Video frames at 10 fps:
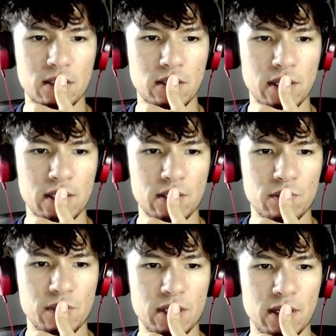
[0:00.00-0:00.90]

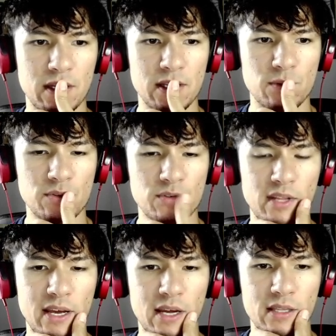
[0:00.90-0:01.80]
Doomsday. There's also
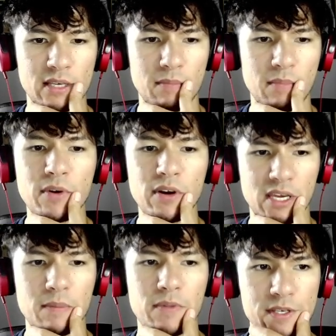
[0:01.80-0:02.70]
land. I'm gonna keep
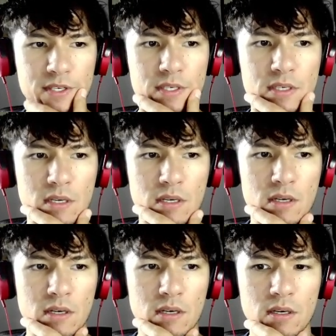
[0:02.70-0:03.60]
this.
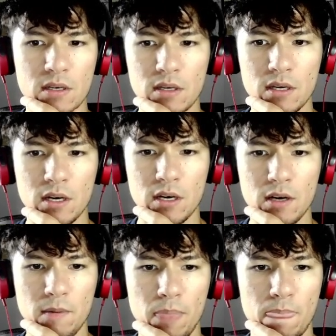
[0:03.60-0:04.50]

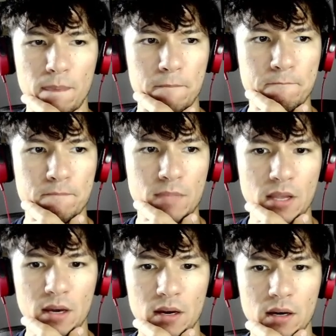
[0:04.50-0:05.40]

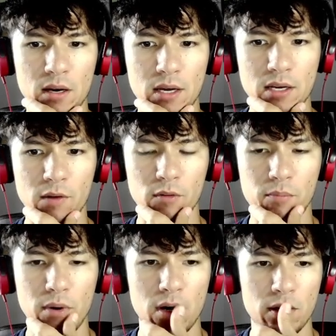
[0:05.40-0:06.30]
And I will
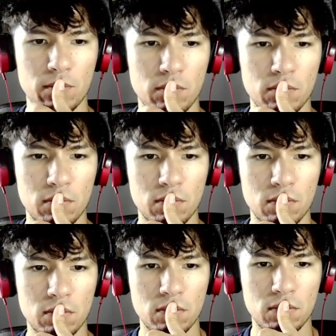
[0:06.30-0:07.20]
bottom.
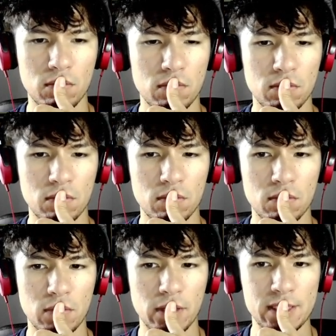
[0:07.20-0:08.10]

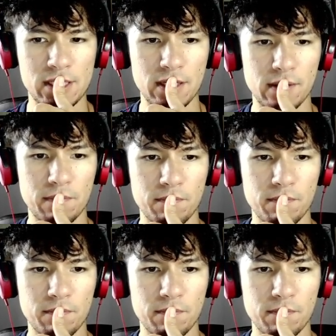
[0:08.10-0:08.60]
Let's see here.